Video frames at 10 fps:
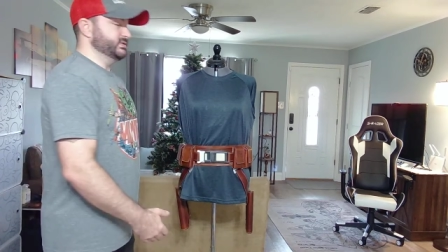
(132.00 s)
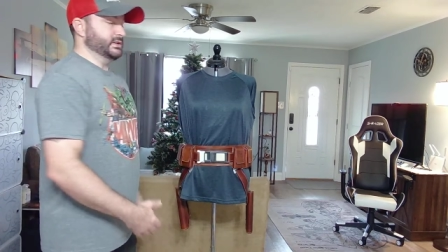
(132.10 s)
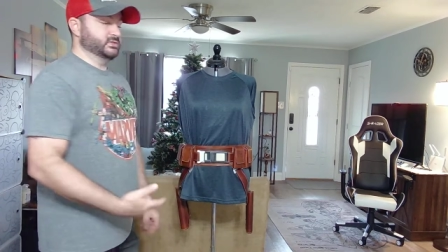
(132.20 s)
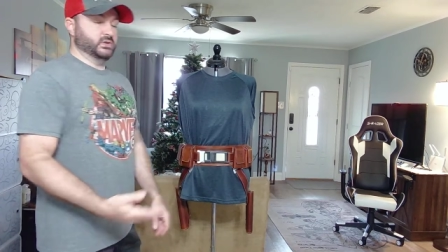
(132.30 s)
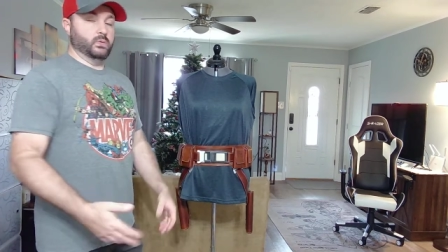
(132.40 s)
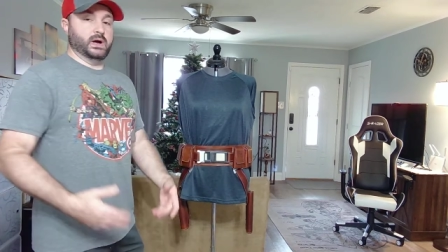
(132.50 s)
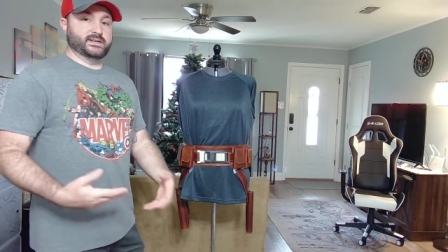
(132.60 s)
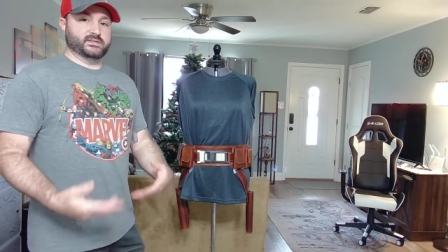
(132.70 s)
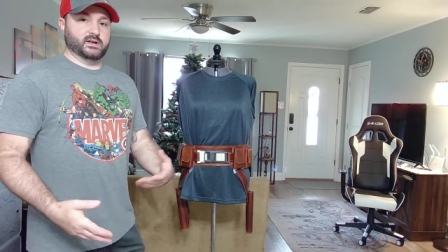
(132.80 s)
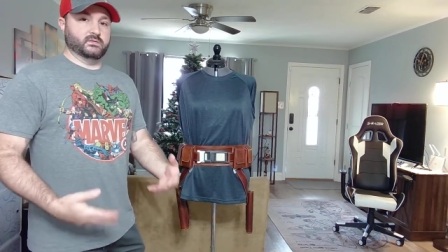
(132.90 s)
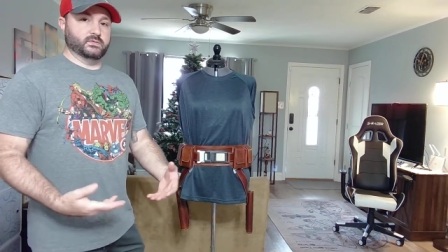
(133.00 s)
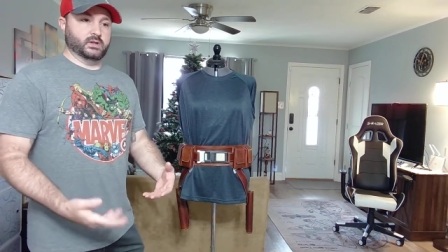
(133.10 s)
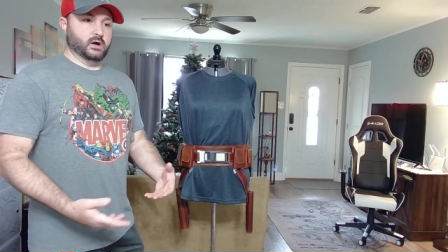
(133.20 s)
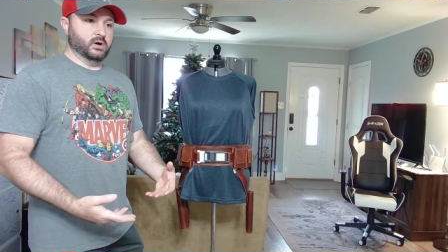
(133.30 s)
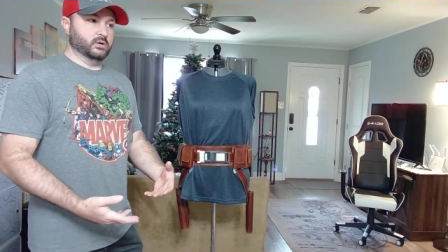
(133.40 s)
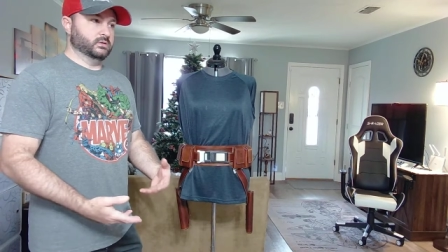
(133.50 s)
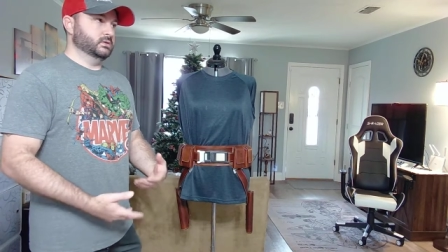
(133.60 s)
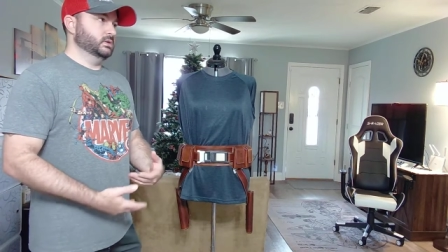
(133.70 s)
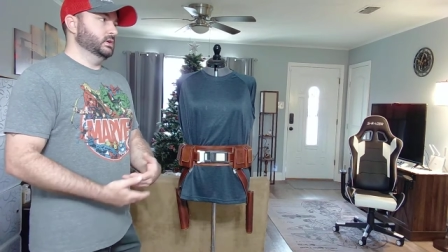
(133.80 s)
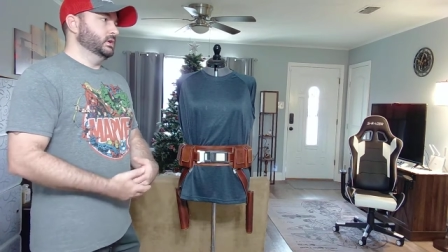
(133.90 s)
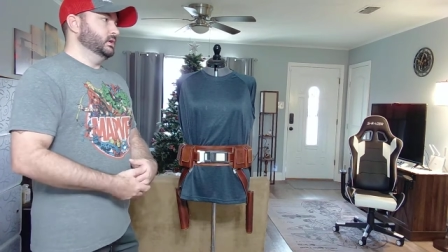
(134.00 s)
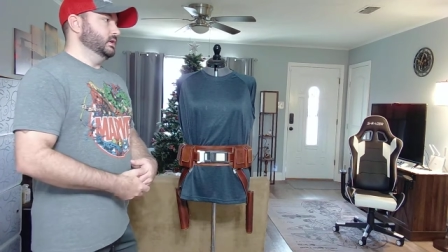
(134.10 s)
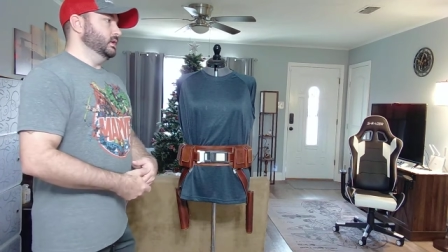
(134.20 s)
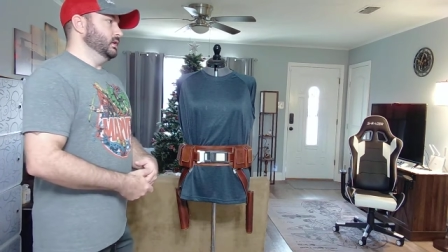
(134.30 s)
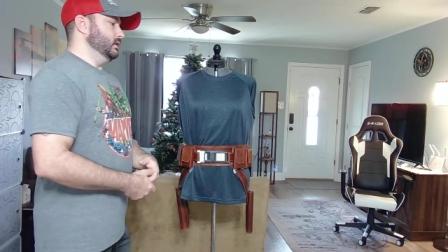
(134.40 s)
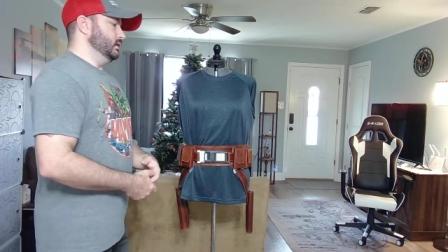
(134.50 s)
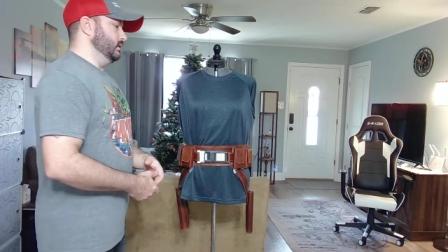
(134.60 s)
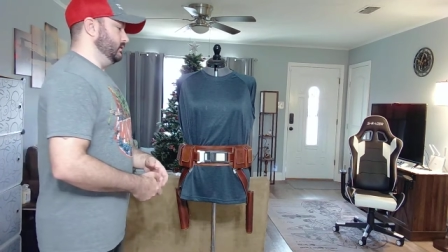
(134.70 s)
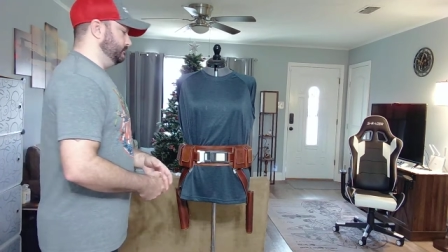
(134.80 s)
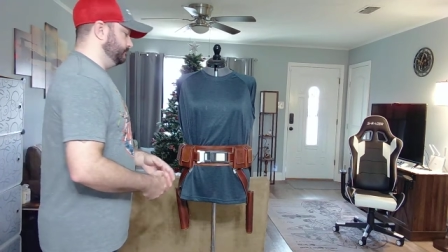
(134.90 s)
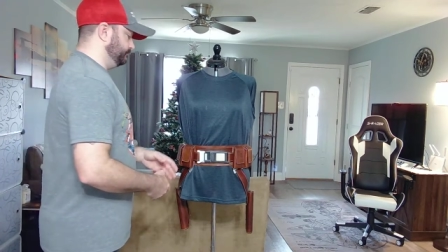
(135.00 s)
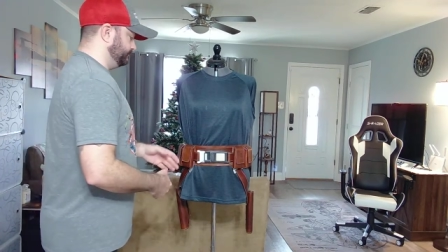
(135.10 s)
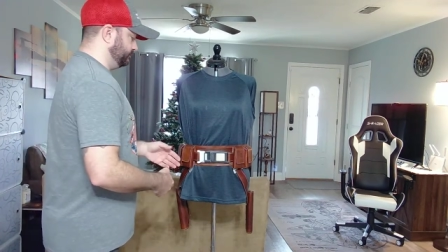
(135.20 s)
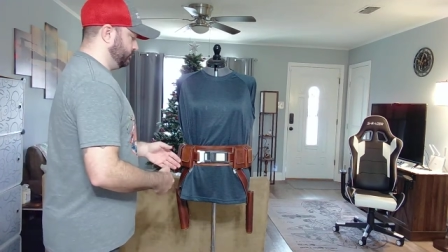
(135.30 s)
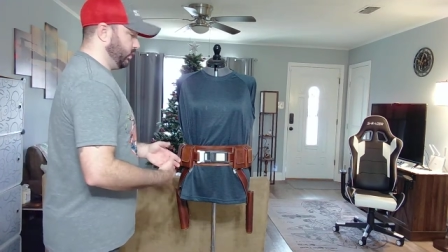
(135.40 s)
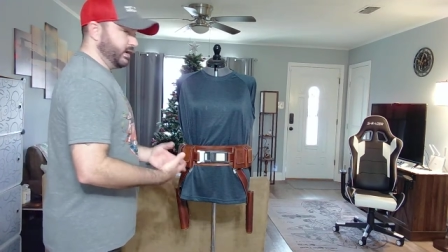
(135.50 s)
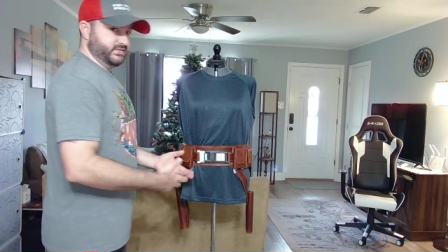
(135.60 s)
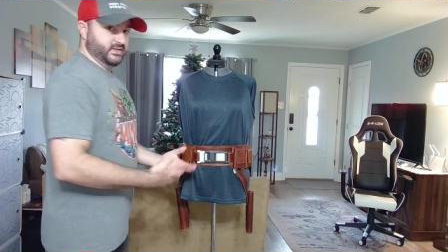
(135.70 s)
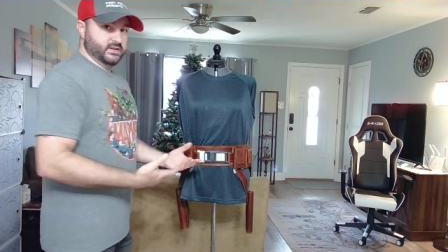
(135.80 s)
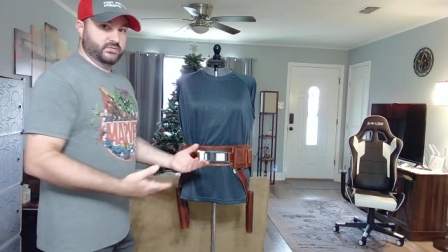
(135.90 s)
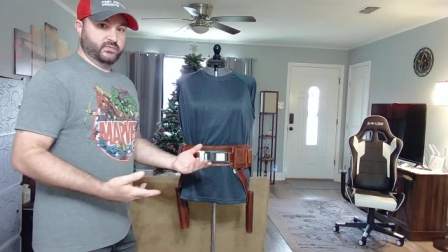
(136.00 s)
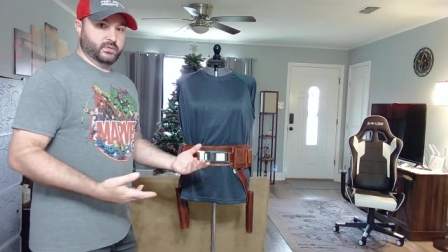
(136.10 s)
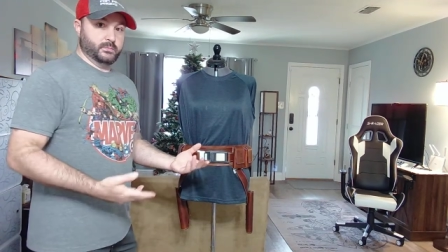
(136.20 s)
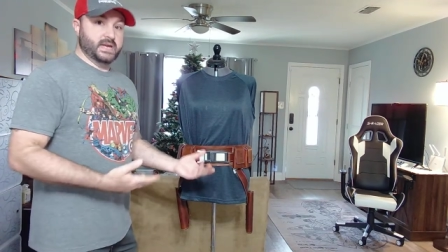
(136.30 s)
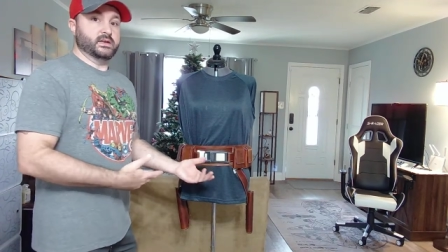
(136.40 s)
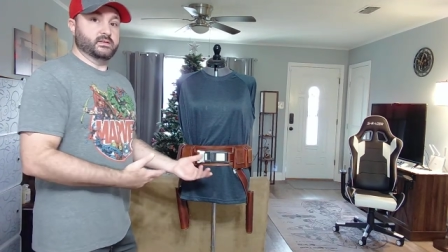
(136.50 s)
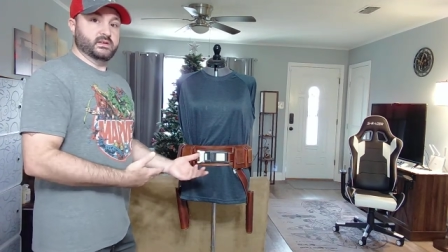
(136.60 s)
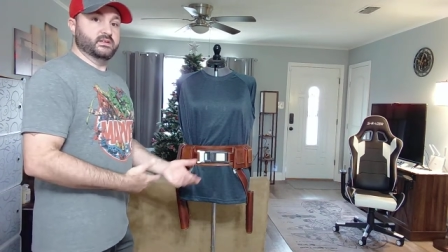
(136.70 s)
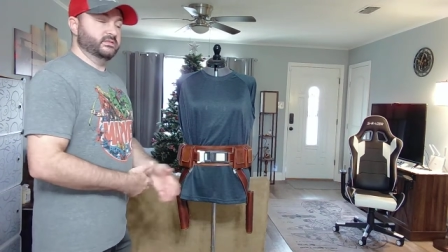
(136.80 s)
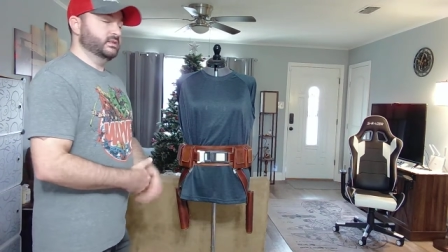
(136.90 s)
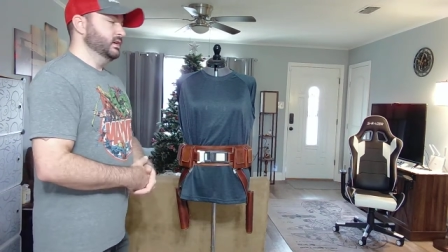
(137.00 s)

also why it's kind of a long uh, process for making these.